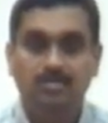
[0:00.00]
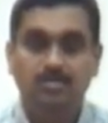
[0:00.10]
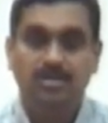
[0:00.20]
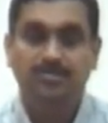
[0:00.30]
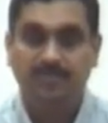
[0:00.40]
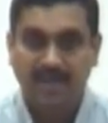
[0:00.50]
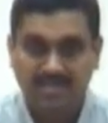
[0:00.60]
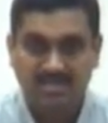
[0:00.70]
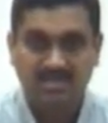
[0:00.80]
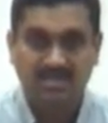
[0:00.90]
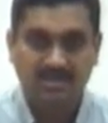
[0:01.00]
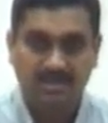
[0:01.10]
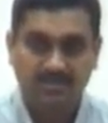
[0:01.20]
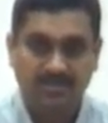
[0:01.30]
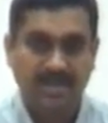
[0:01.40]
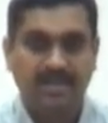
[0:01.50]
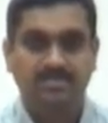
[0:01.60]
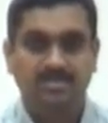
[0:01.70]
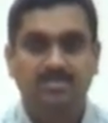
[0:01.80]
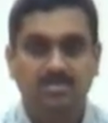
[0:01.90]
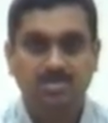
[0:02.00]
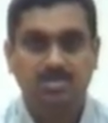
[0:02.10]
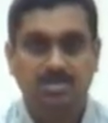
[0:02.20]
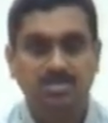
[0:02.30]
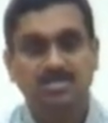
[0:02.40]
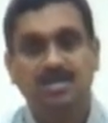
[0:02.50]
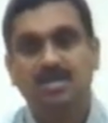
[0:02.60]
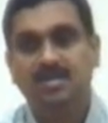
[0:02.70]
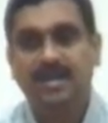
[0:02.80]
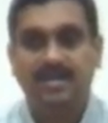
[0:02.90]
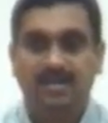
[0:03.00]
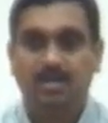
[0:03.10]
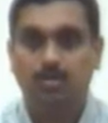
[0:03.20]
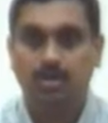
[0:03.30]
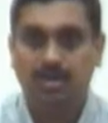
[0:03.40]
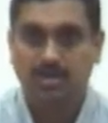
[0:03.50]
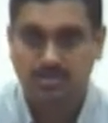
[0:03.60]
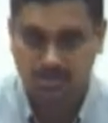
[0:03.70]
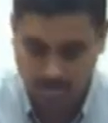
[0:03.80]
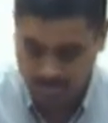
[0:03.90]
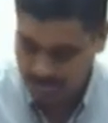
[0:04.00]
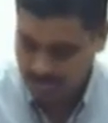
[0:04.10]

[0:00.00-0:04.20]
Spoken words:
which reflects the financing decision, is the debt equity ratio.